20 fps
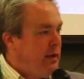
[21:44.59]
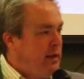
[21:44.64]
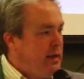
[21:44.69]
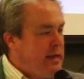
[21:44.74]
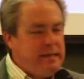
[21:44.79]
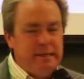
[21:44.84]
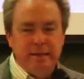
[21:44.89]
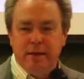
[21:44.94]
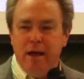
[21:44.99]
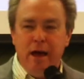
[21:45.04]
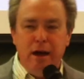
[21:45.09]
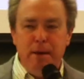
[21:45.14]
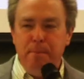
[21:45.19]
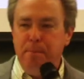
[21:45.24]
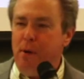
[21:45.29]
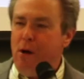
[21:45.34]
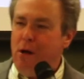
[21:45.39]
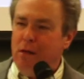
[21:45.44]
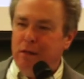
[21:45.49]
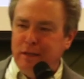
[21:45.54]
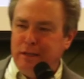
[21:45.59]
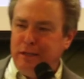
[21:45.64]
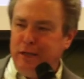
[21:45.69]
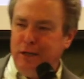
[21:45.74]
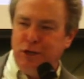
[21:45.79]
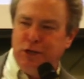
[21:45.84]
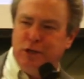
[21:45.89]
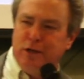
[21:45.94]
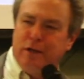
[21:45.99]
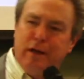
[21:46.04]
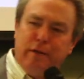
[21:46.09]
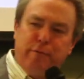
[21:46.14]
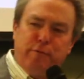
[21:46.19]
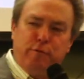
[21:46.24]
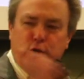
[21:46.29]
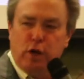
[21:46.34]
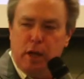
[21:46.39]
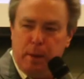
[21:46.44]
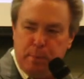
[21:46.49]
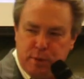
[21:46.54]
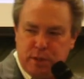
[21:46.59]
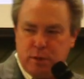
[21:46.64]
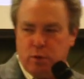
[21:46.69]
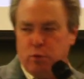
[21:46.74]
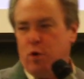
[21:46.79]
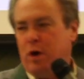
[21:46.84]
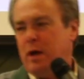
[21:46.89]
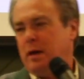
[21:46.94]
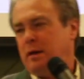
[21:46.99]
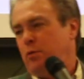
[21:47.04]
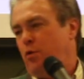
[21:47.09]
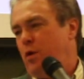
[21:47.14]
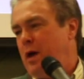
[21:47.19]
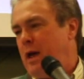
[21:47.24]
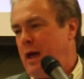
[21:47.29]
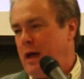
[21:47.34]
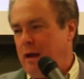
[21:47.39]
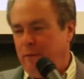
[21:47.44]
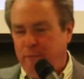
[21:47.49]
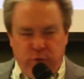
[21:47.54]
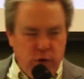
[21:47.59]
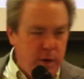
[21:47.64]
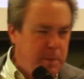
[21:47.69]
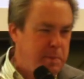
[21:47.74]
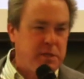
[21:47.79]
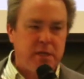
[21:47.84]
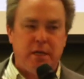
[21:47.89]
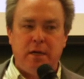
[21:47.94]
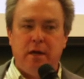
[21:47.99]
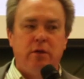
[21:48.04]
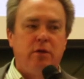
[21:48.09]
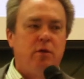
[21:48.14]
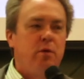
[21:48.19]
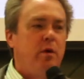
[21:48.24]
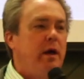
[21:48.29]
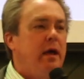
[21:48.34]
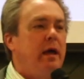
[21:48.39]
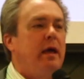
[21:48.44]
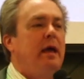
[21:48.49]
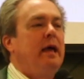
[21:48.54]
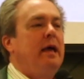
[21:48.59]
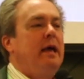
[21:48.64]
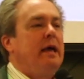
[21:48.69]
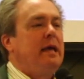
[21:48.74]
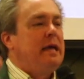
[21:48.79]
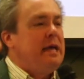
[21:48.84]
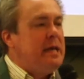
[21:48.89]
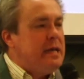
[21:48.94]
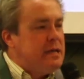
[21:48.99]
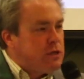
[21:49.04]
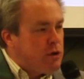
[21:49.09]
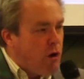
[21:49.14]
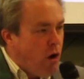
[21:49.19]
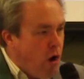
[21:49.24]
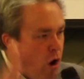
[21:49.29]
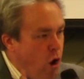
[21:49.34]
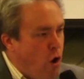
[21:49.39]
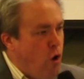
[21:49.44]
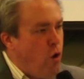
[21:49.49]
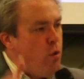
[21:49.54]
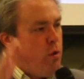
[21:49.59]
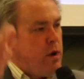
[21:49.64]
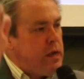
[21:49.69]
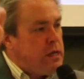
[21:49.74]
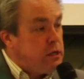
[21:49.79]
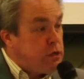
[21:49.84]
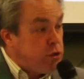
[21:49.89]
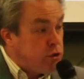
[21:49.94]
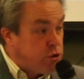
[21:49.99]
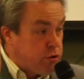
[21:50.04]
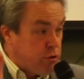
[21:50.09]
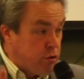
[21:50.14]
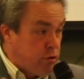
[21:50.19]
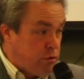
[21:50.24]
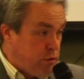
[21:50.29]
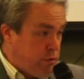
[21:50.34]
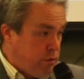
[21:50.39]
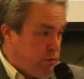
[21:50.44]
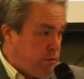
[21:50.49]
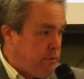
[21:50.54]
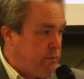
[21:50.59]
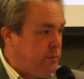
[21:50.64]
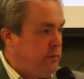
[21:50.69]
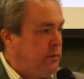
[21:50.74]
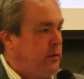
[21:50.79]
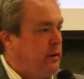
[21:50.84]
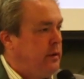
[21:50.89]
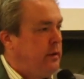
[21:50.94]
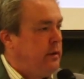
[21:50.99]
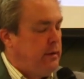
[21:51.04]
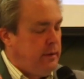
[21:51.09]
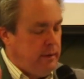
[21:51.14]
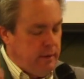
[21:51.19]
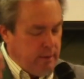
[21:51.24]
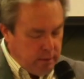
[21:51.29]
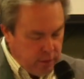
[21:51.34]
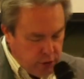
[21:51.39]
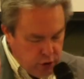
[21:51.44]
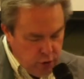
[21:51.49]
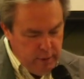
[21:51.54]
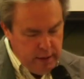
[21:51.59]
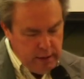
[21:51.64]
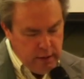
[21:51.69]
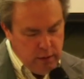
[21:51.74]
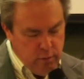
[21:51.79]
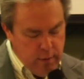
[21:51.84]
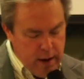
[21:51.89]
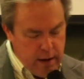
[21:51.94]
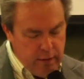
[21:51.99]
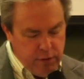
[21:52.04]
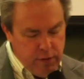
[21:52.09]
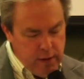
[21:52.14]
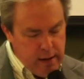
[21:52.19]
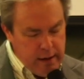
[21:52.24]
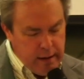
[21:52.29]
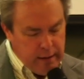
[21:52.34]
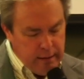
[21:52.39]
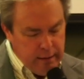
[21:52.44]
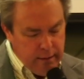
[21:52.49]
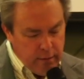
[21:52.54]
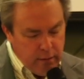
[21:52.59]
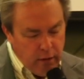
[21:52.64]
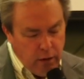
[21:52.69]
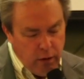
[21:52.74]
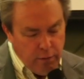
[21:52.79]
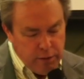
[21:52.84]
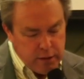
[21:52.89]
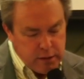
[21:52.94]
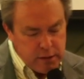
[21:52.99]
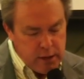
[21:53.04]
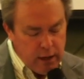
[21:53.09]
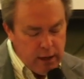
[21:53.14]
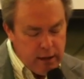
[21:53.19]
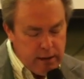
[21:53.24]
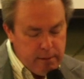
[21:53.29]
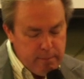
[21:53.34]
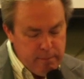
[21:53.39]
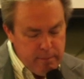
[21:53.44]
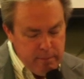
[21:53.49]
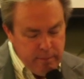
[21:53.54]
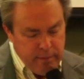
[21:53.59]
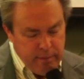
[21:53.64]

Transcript: He's not a politician that flips one way and flips the other way. He is always true, doing the right thing all the time.